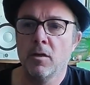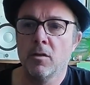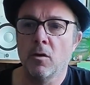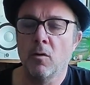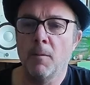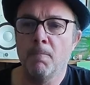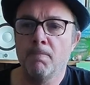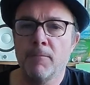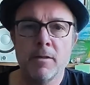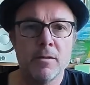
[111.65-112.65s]
So
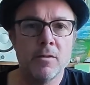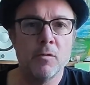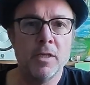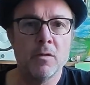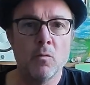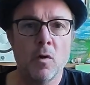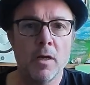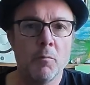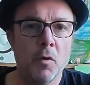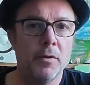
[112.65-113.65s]
this is the reason why
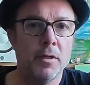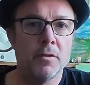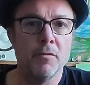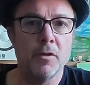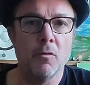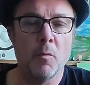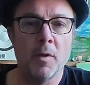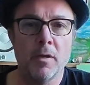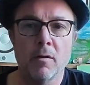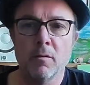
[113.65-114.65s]
I'm putting this video up
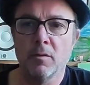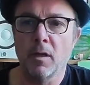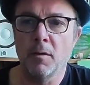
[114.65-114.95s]
here,